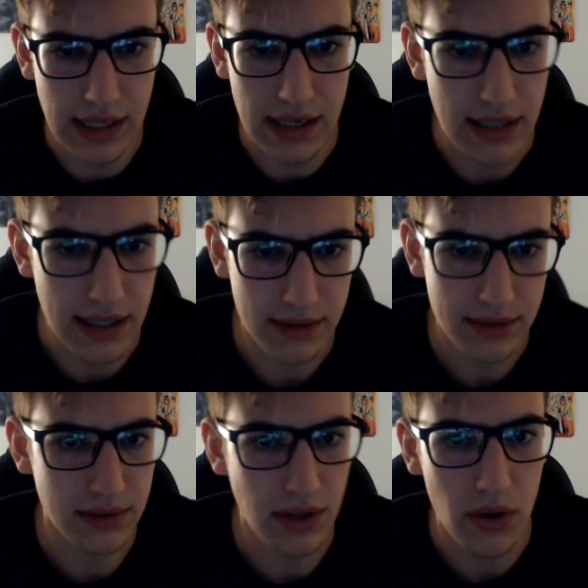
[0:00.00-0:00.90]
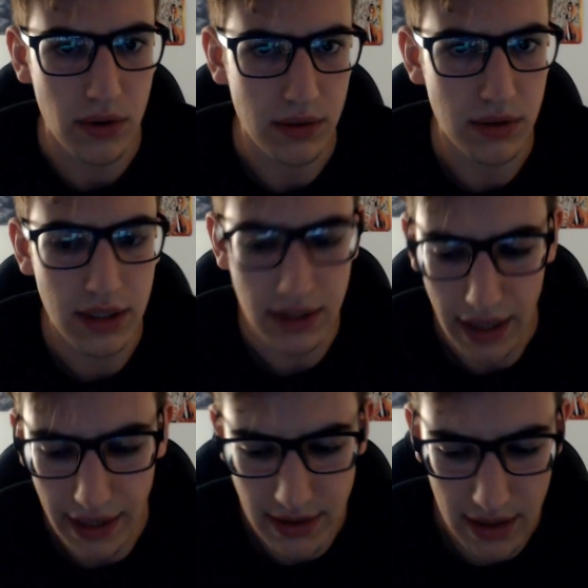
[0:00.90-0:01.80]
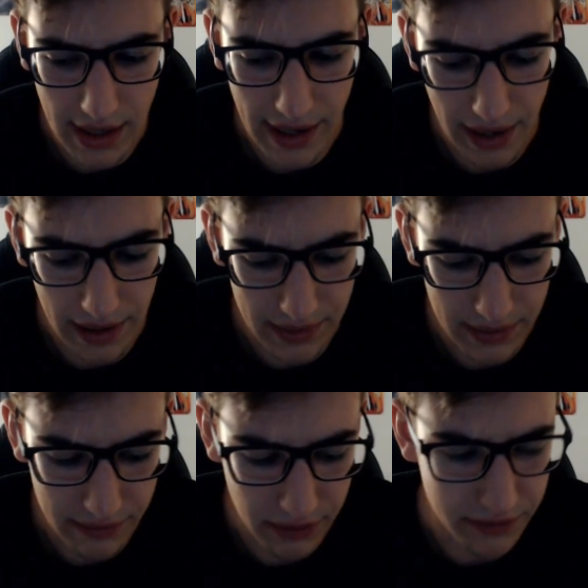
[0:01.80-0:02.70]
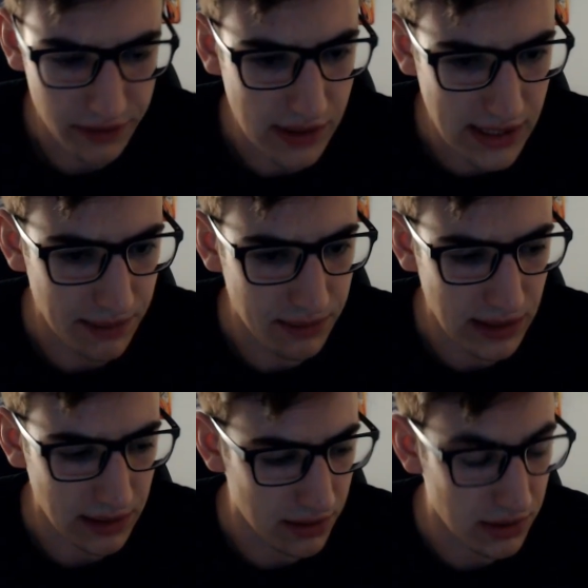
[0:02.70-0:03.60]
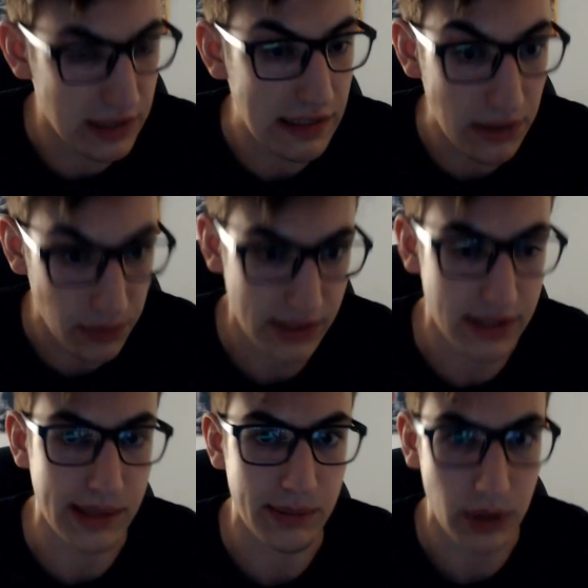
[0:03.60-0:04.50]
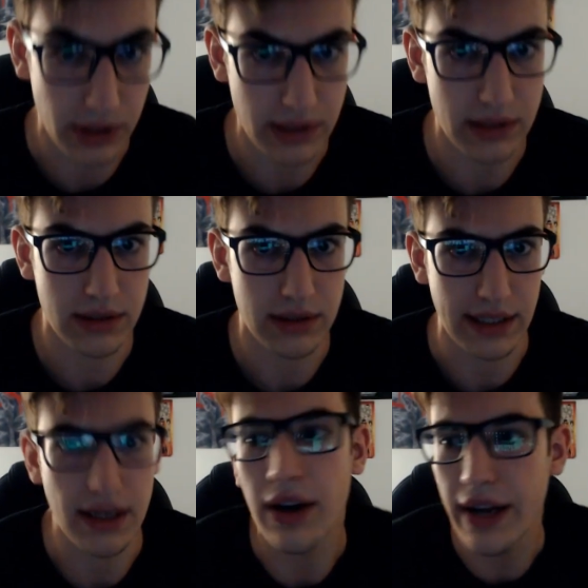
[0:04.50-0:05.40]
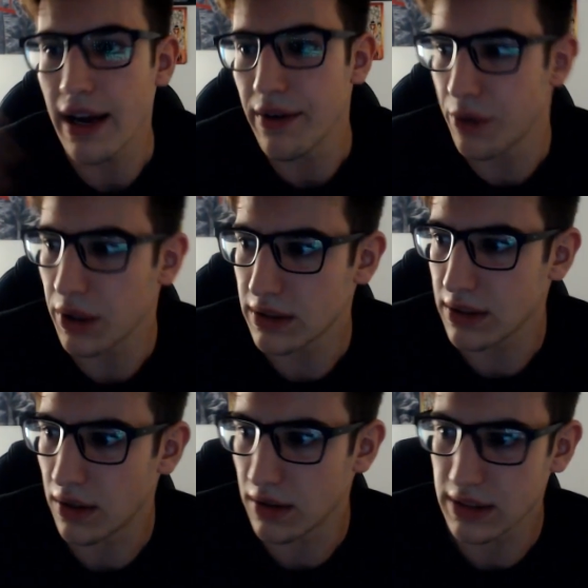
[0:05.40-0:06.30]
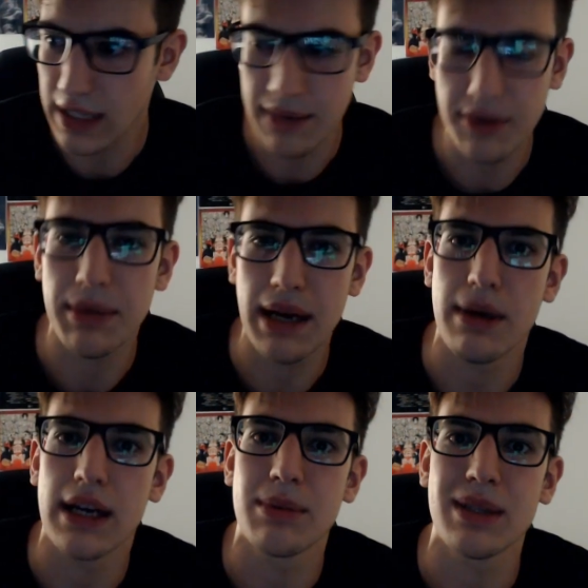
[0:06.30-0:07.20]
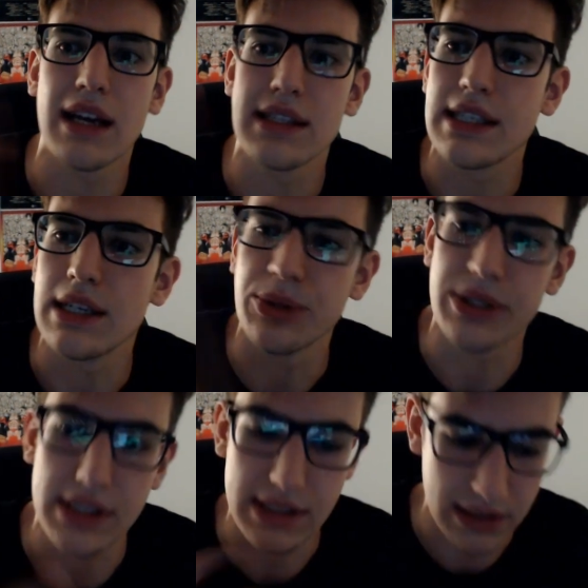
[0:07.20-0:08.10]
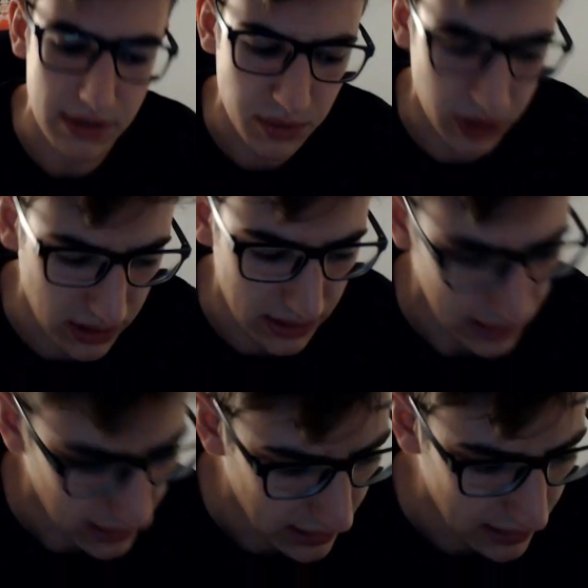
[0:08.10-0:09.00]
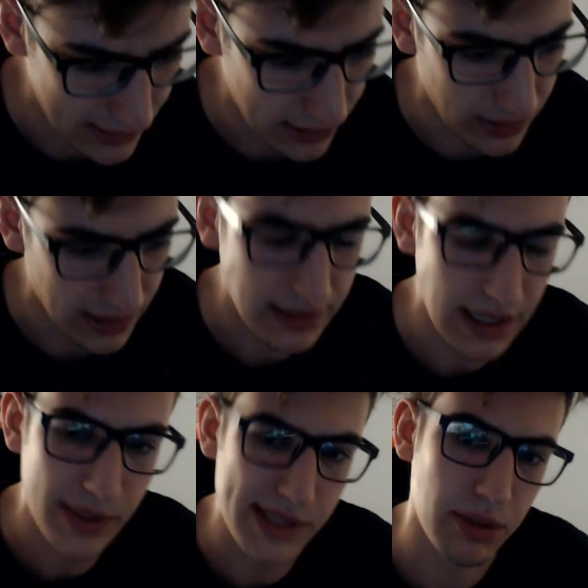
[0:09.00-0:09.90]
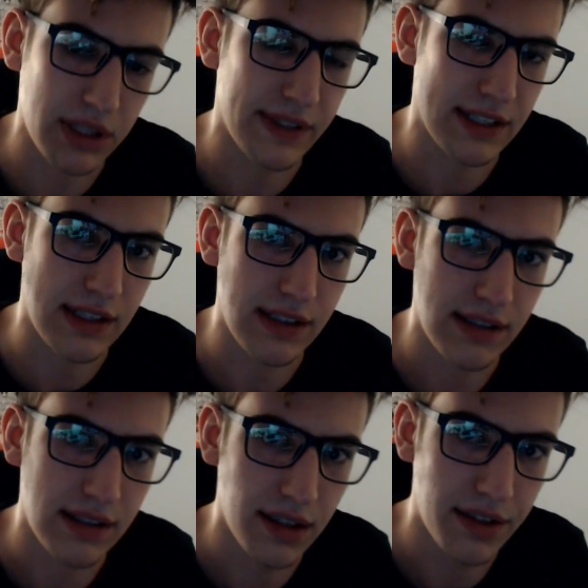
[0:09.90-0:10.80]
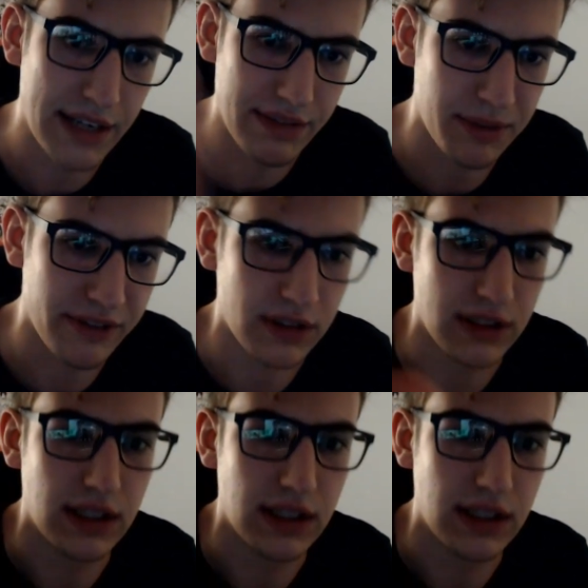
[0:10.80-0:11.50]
Yeah, like, go. And I, for the first time, started to seriously work. Like, okay, I worked all the time on my manga, but I seriously started to work on the story and I was motivated than never before.